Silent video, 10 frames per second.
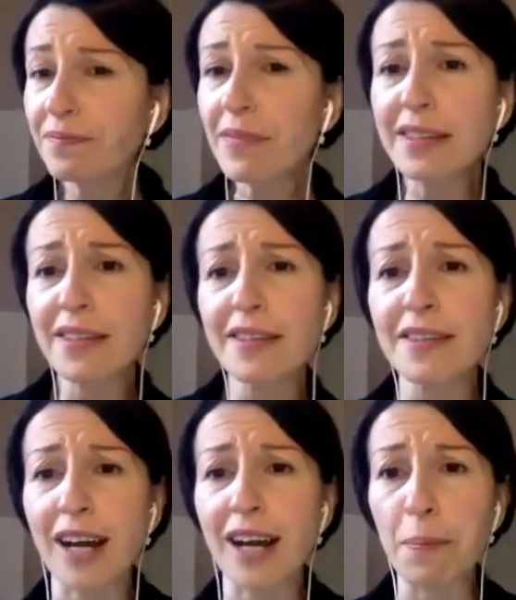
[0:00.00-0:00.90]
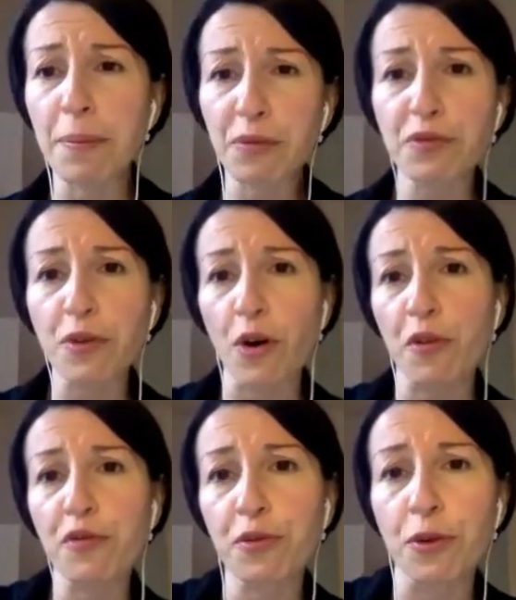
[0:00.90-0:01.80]
this is a proof
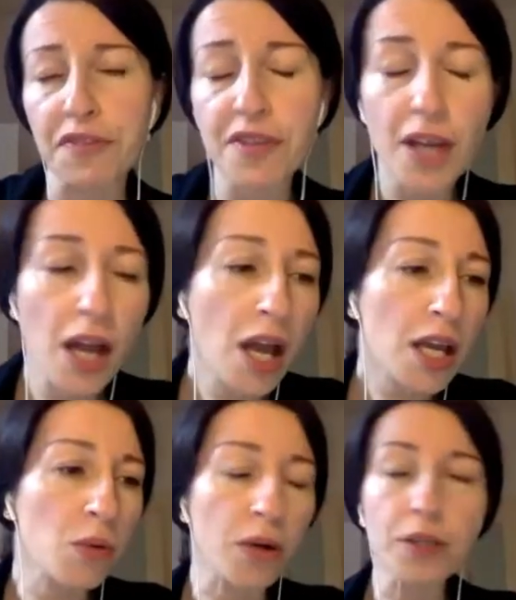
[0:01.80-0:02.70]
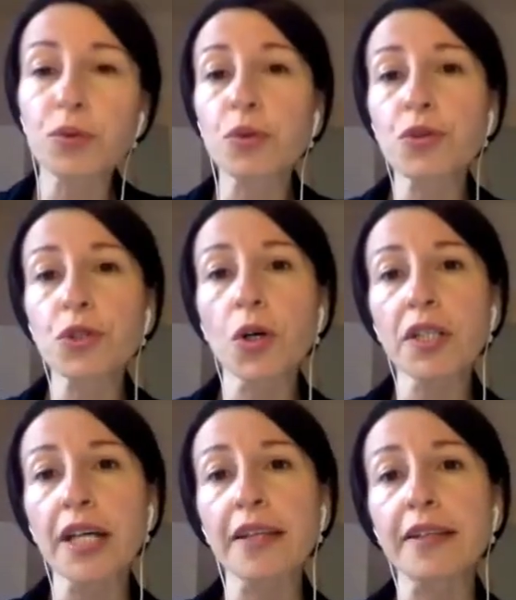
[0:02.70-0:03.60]
of force. He wanted to show
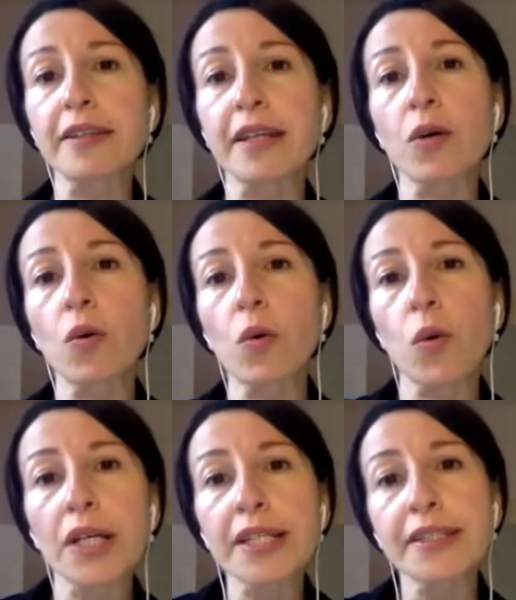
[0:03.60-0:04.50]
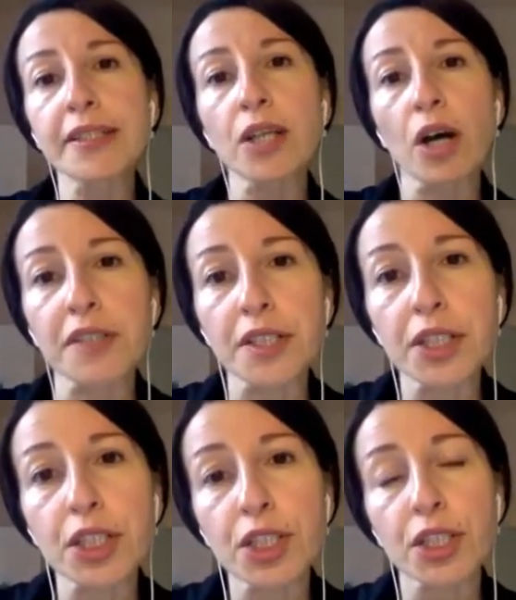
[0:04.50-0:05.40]
that the quality of the
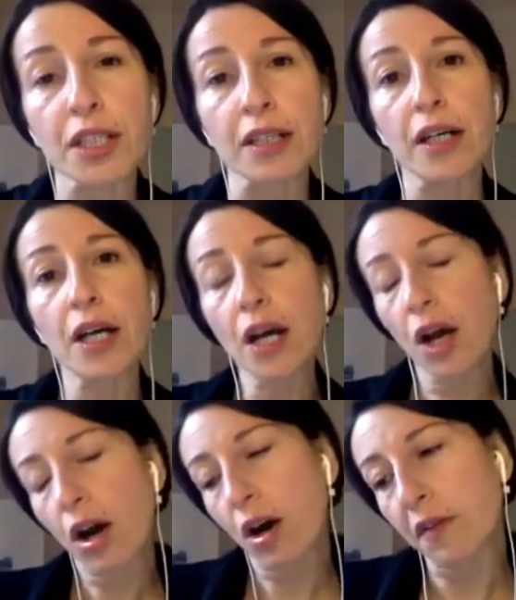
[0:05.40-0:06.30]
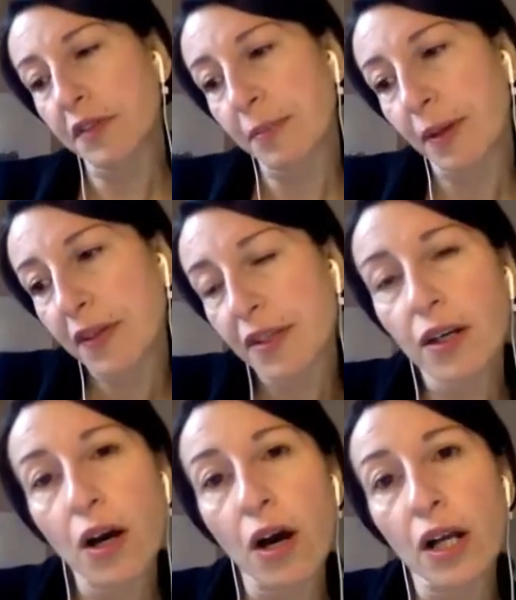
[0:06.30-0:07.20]
teaching of the
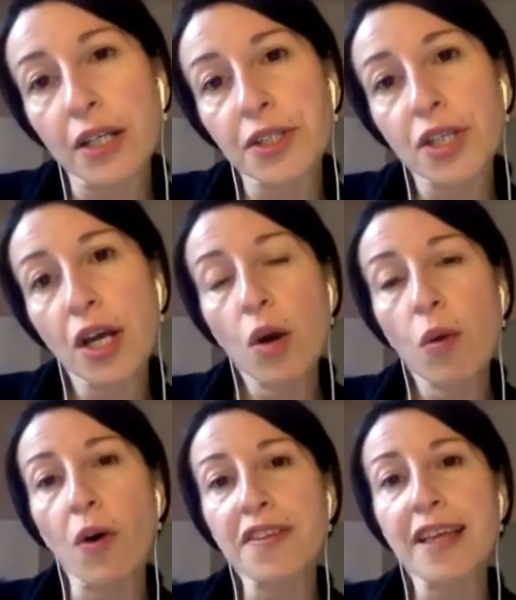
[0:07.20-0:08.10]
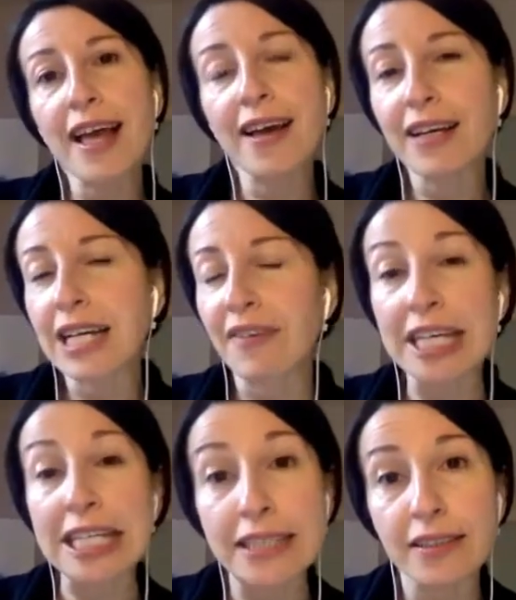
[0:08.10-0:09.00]
Parisian College was
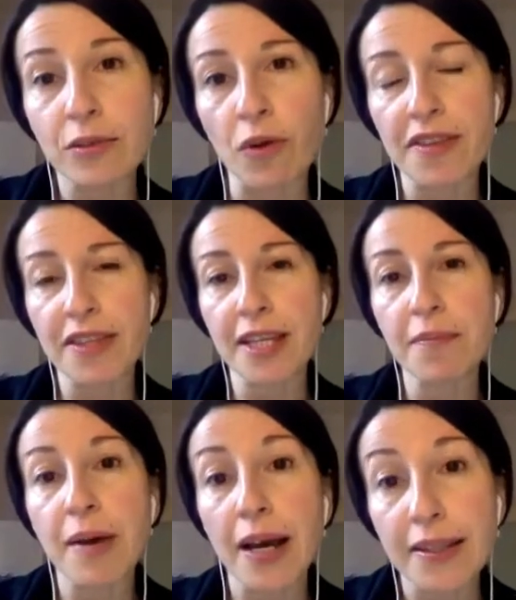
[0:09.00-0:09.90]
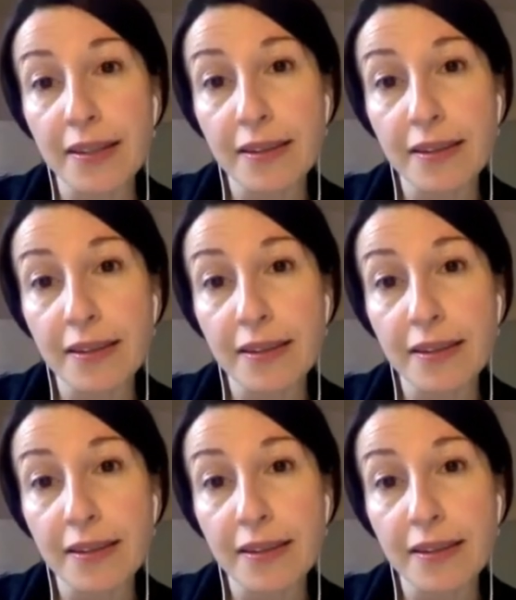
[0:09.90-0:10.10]
great, was the best,